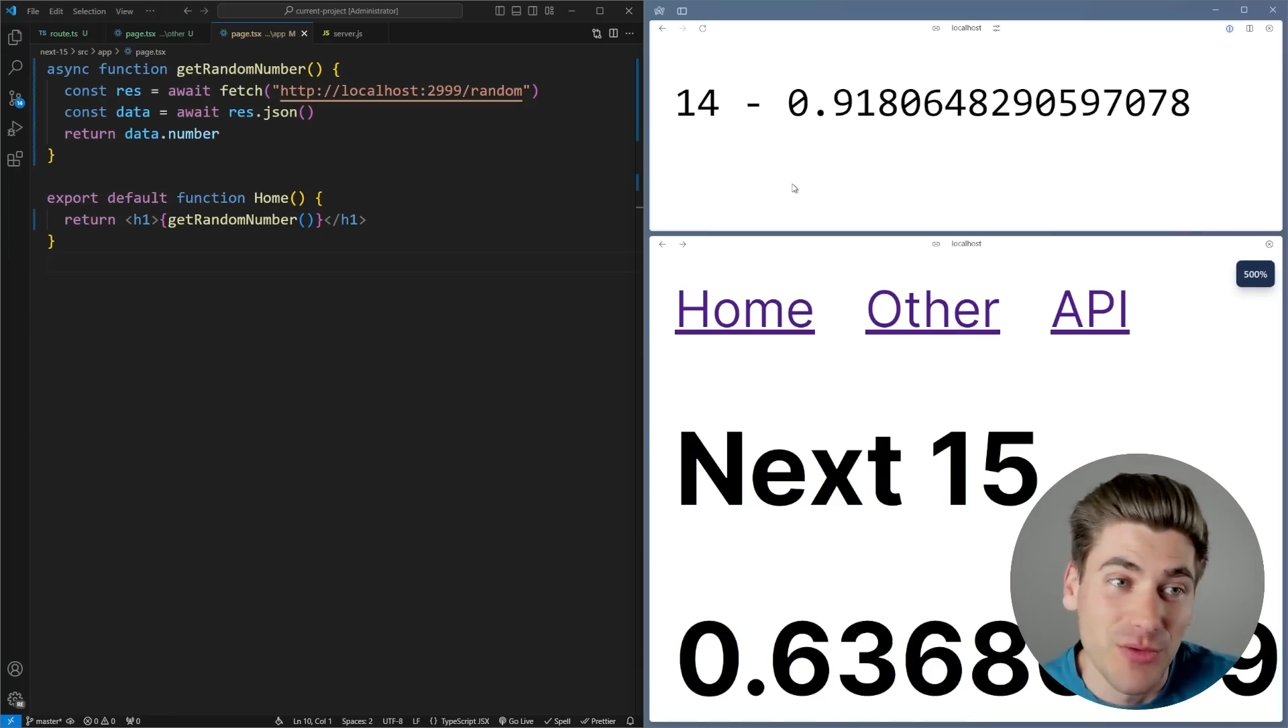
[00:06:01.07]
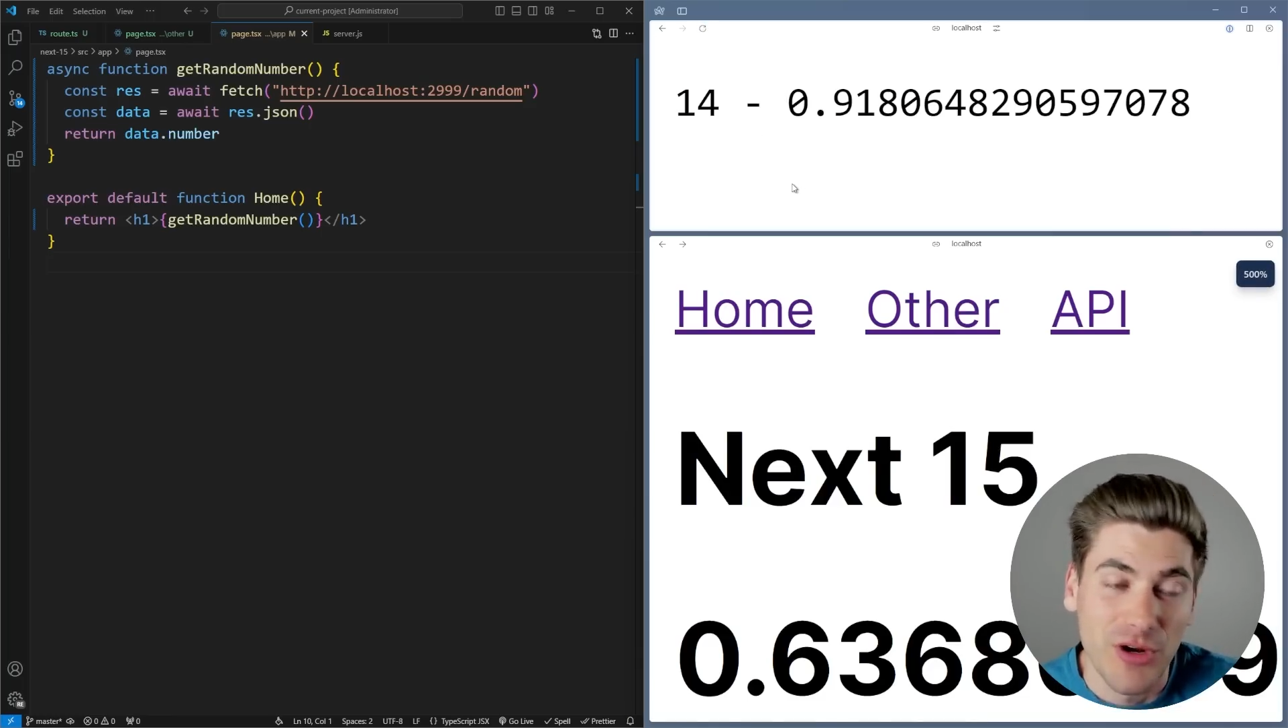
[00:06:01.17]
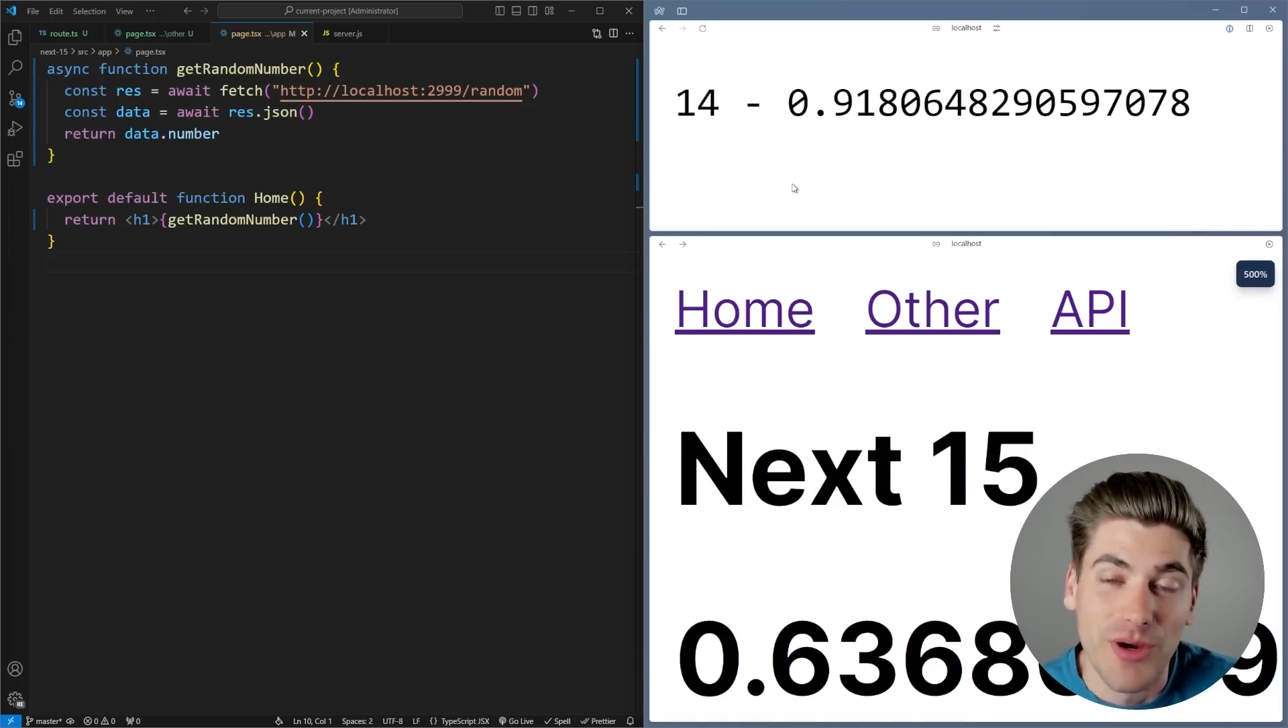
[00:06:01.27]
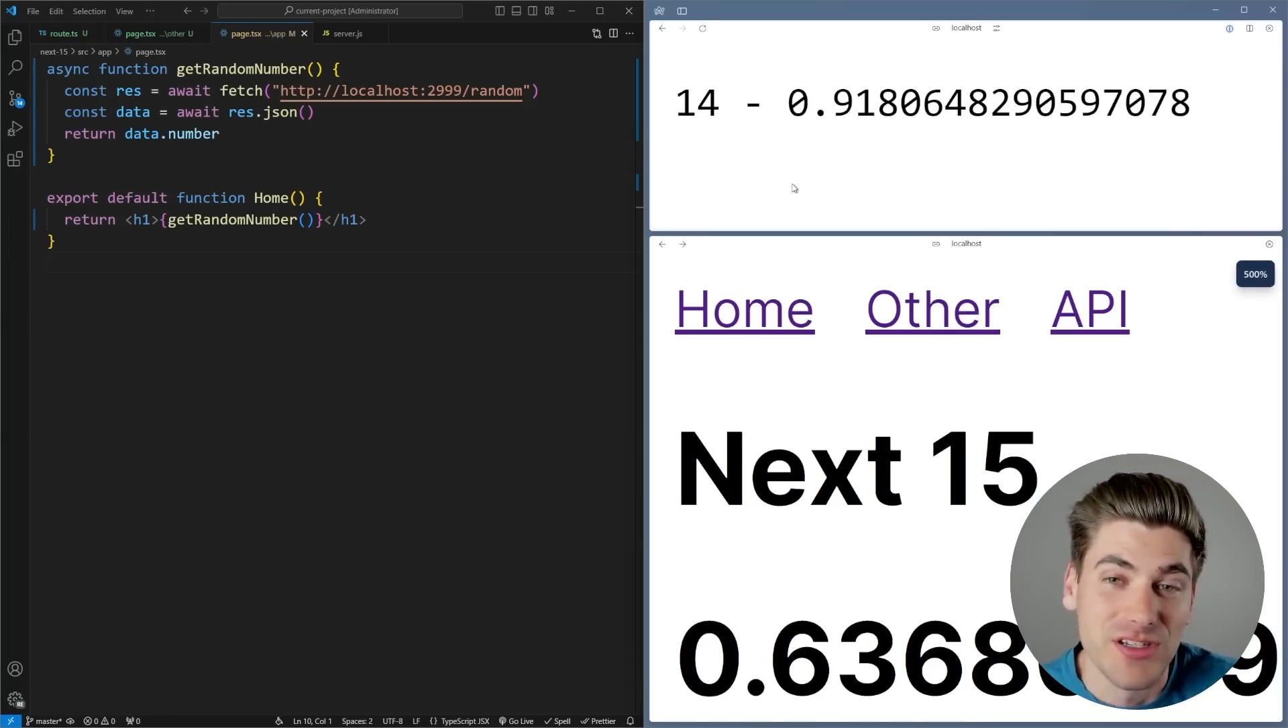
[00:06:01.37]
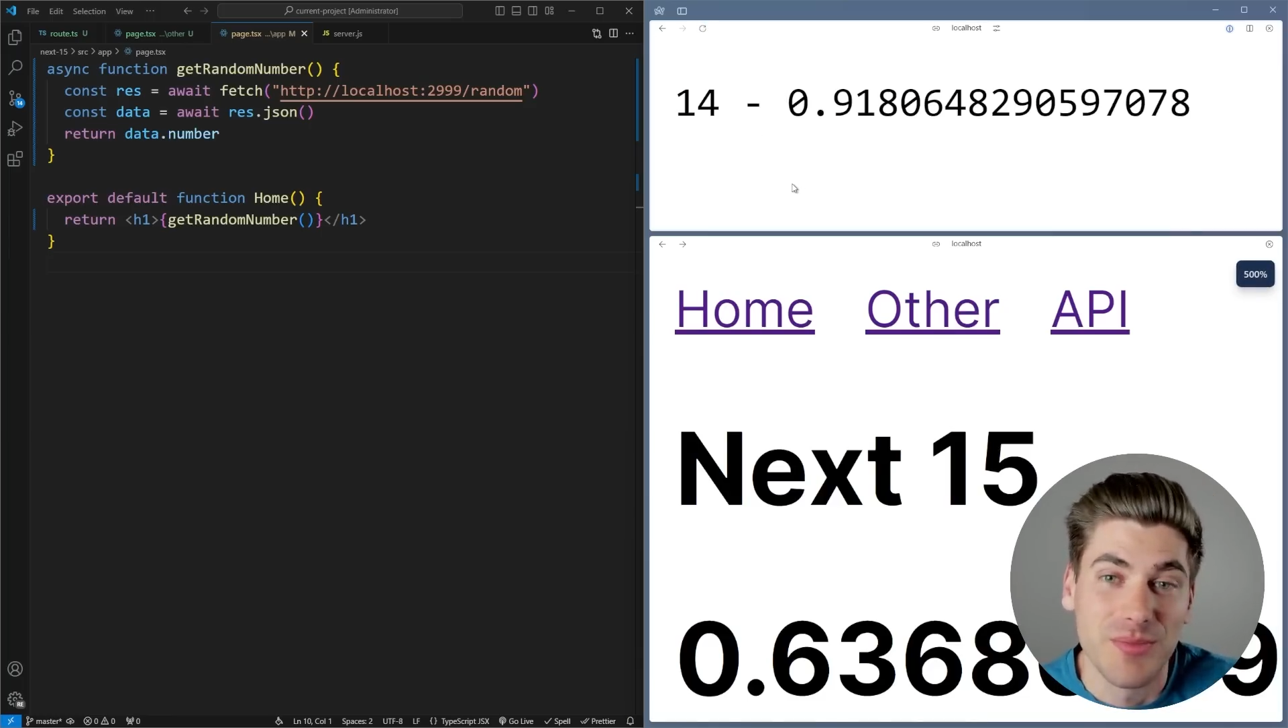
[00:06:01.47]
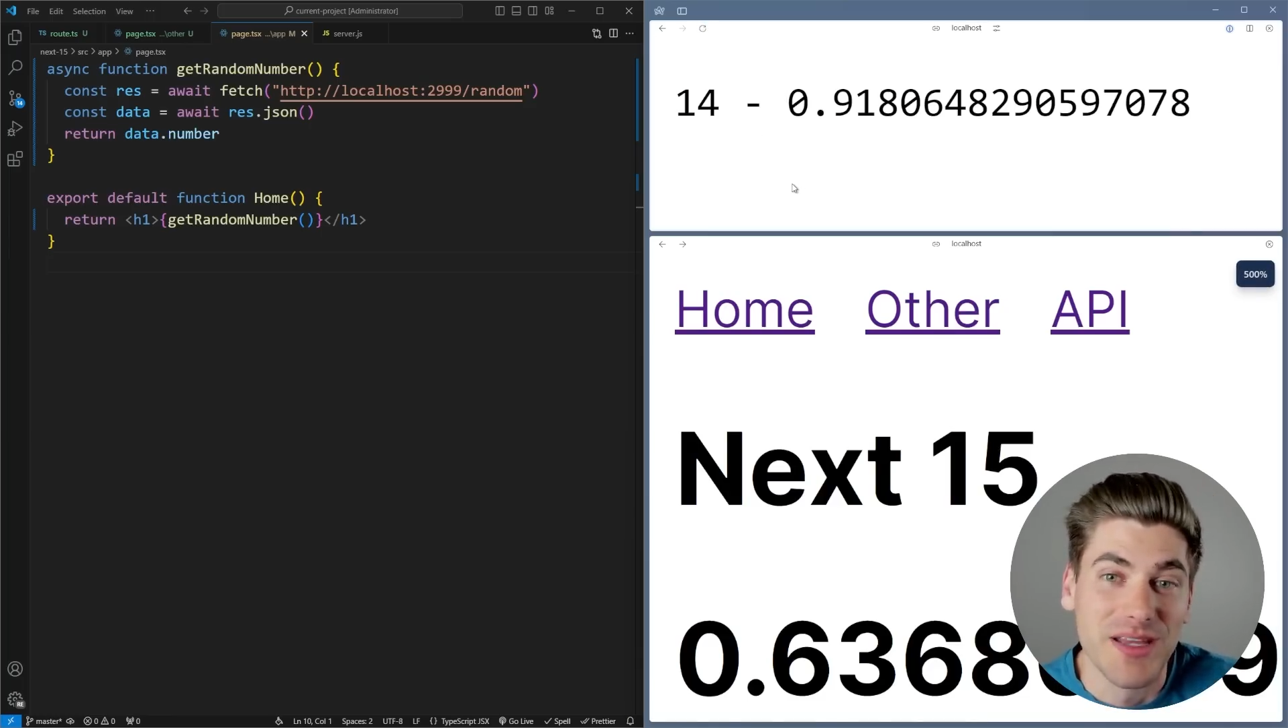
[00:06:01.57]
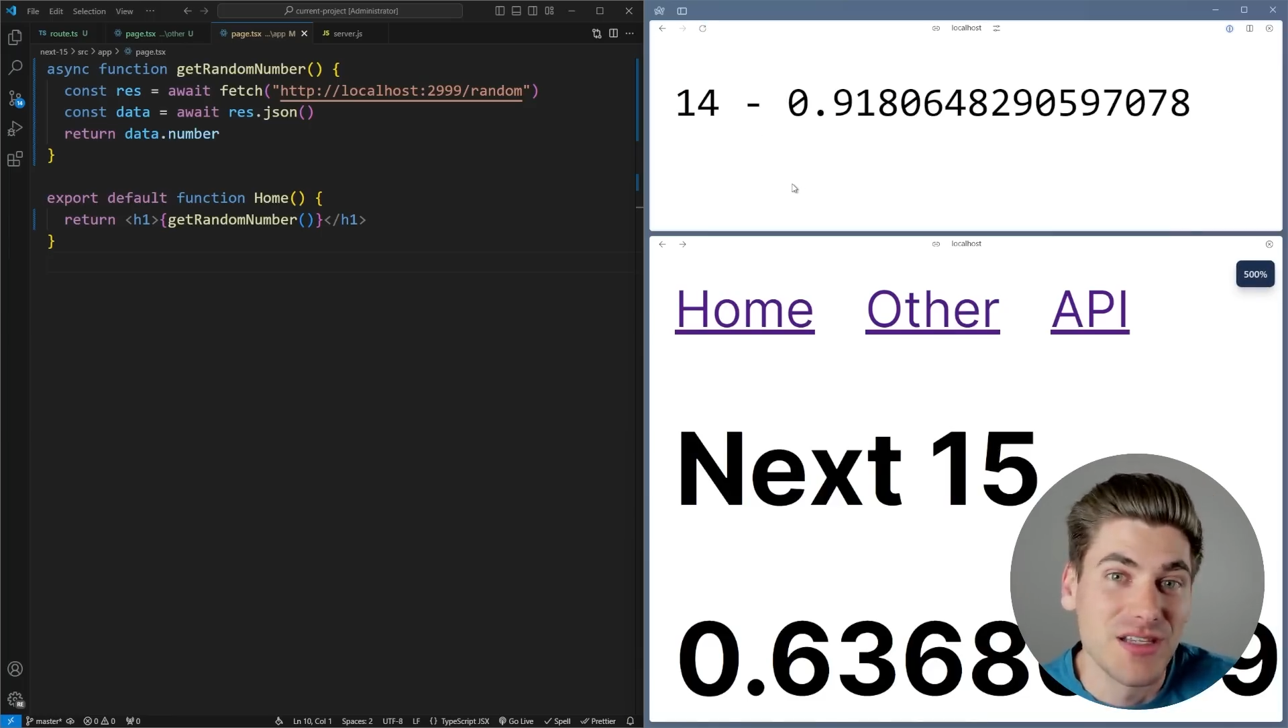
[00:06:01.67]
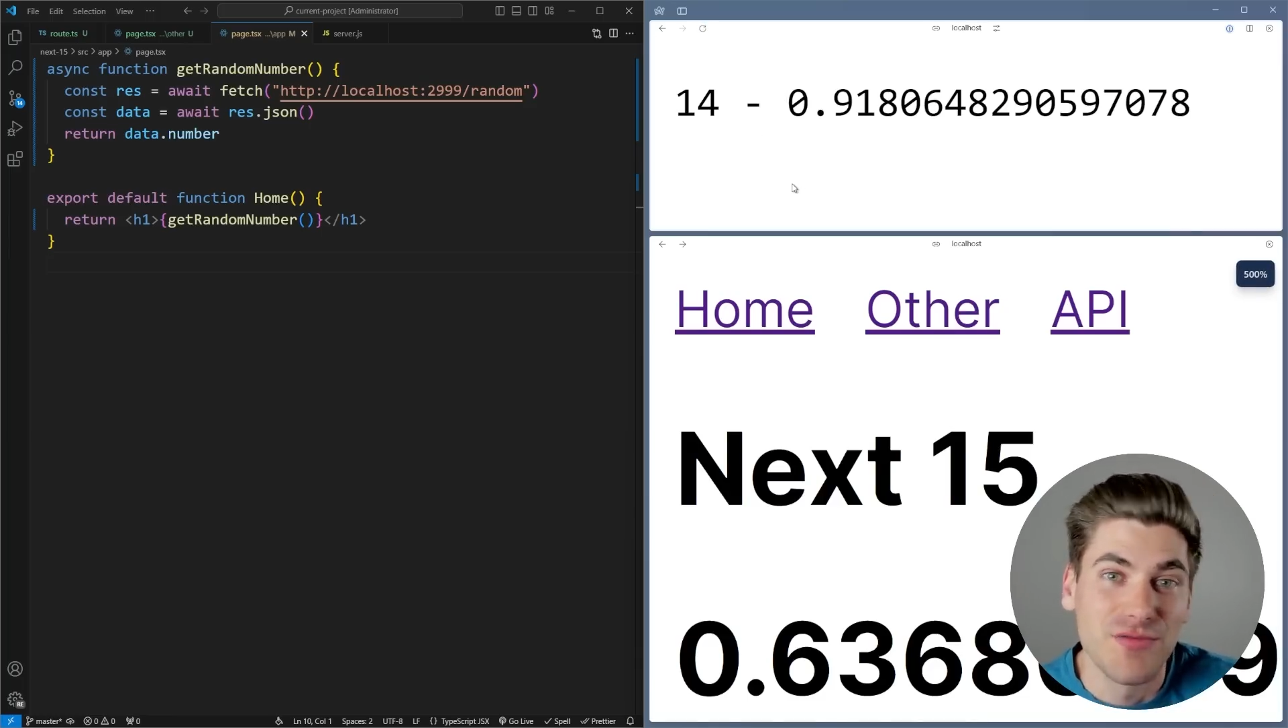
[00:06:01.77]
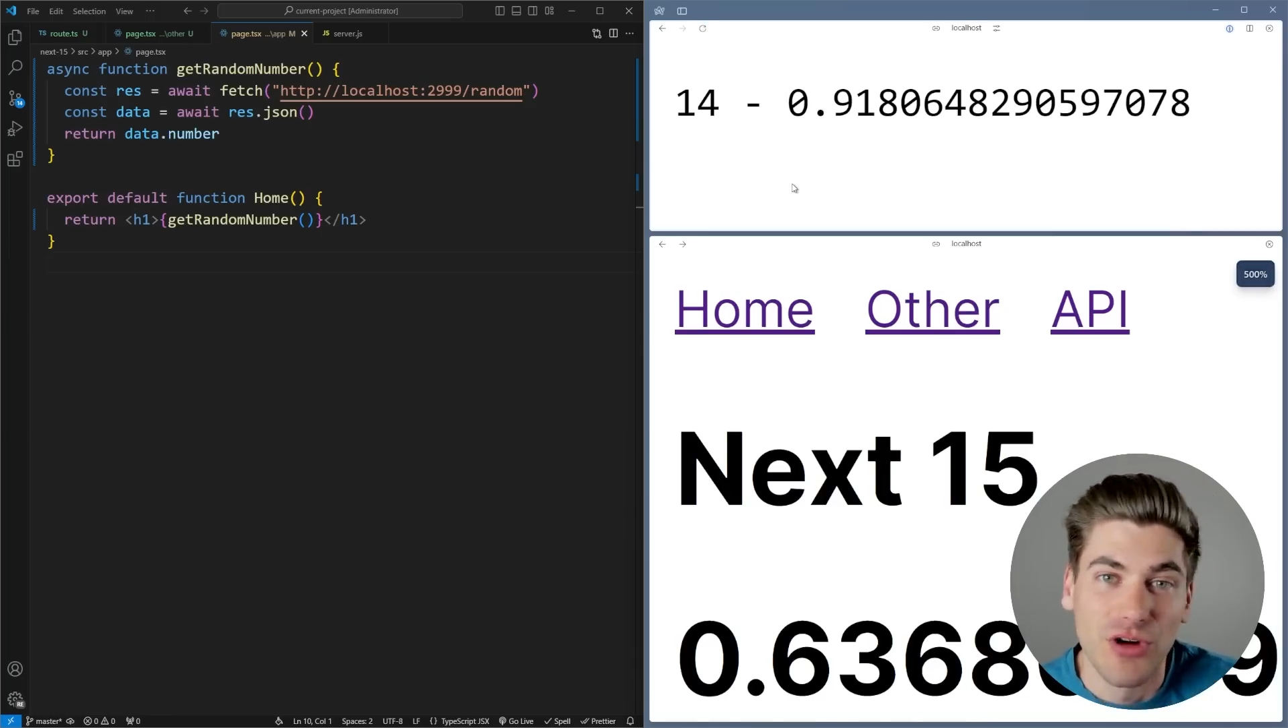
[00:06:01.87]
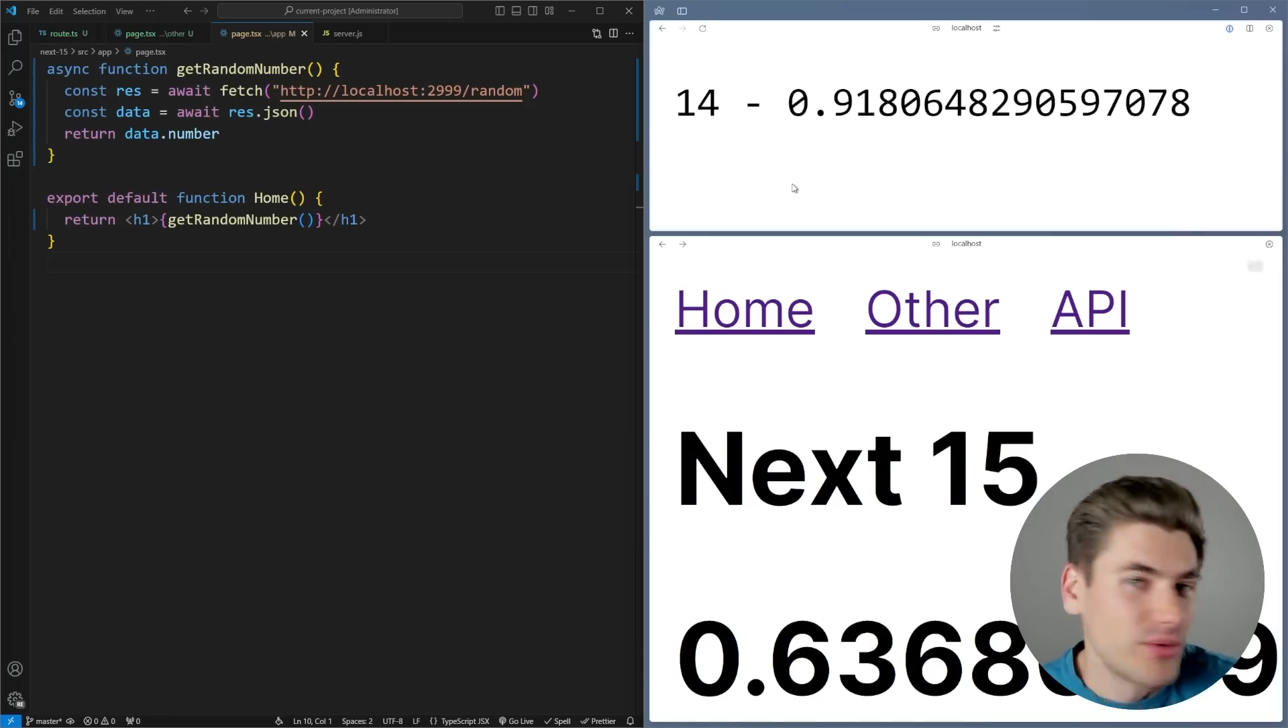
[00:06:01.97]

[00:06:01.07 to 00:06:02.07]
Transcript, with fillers: requests by default,